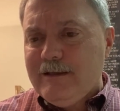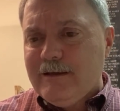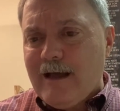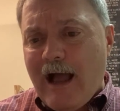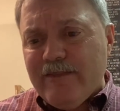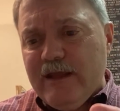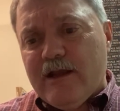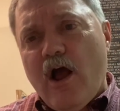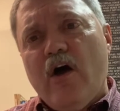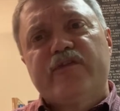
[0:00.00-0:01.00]
God then
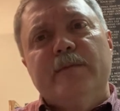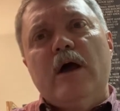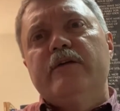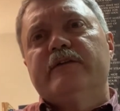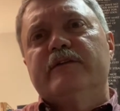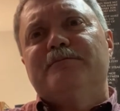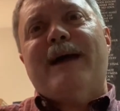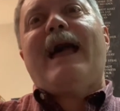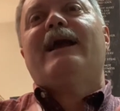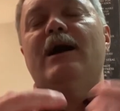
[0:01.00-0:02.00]
calls Moses
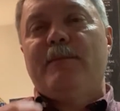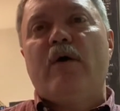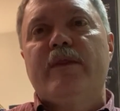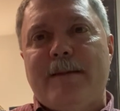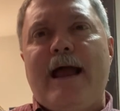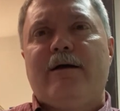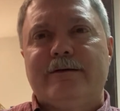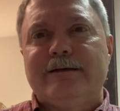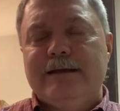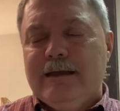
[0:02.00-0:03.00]
back up on the
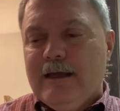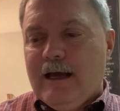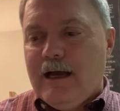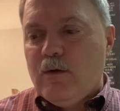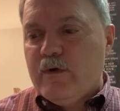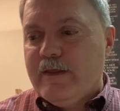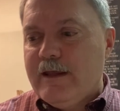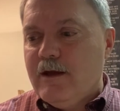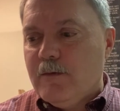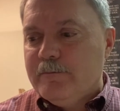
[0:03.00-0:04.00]
mountain with
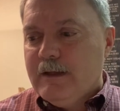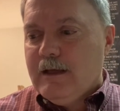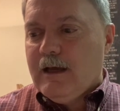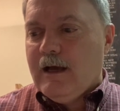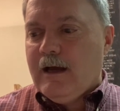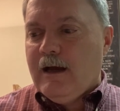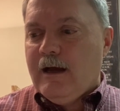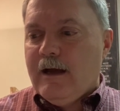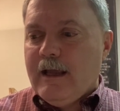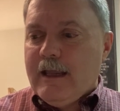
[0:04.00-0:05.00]
him.
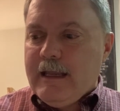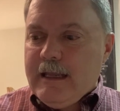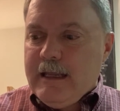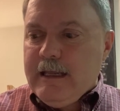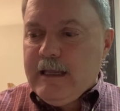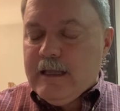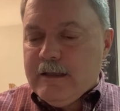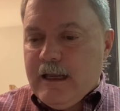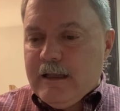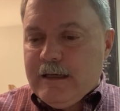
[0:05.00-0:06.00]
And
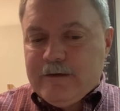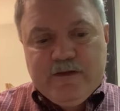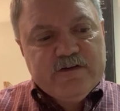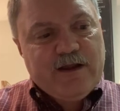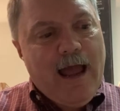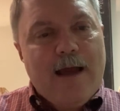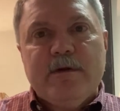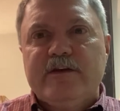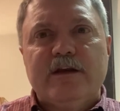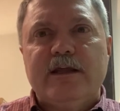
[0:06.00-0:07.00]
at this time,
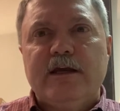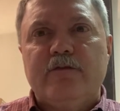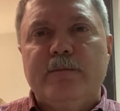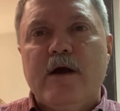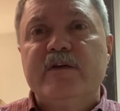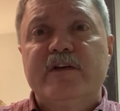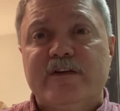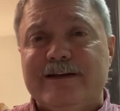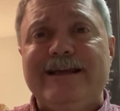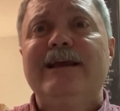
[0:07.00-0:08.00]
he's going to give Moses
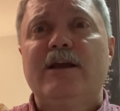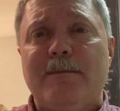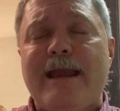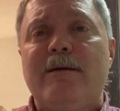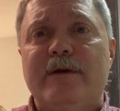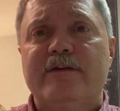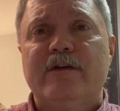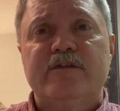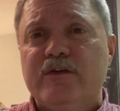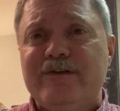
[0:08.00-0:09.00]
the Ten Commandments,
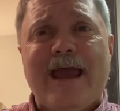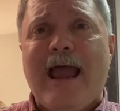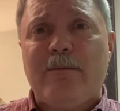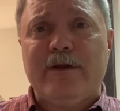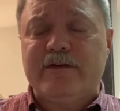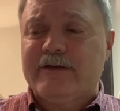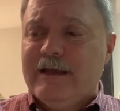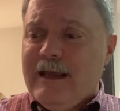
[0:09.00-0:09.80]
those two tablets.